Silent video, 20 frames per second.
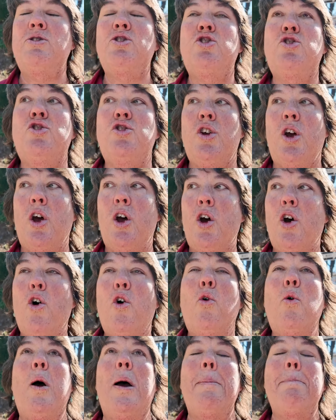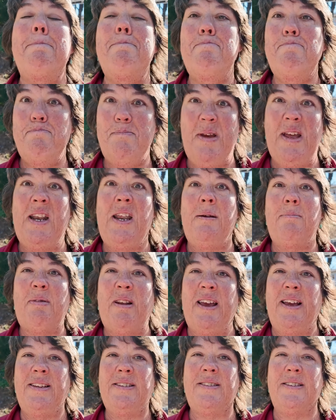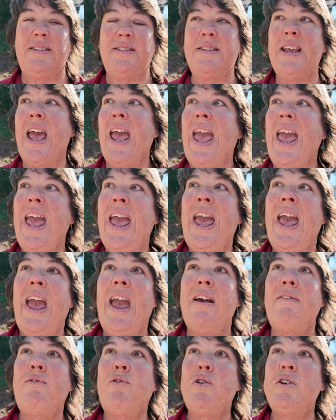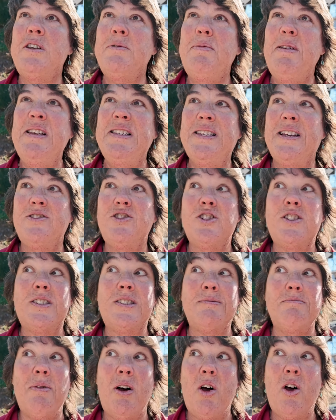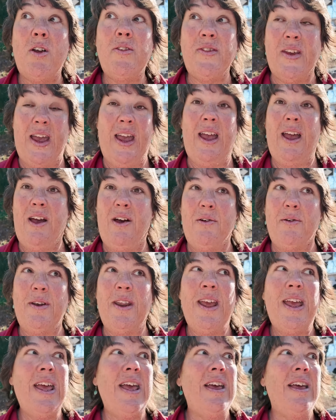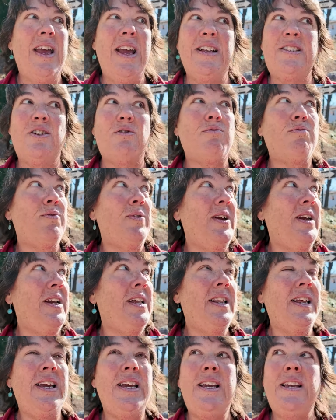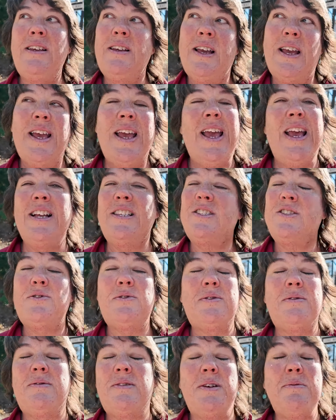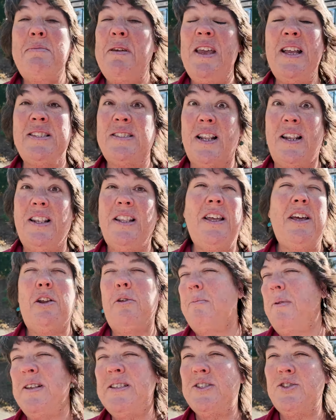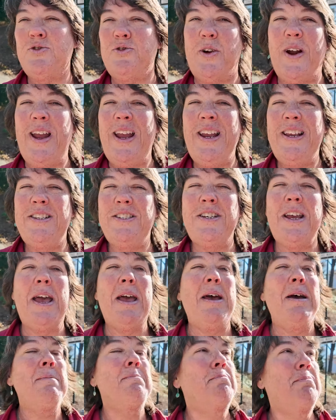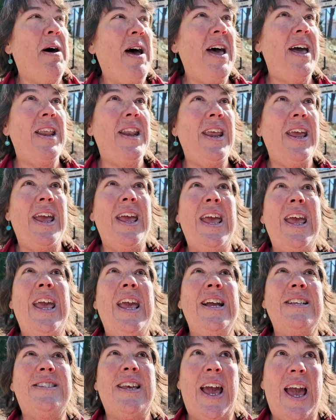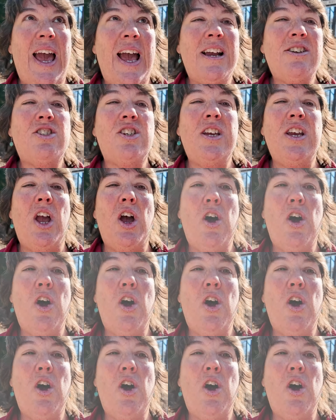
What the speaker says: so many places. And for it to be such a small town, to me, it's a little bit strange, but it's actually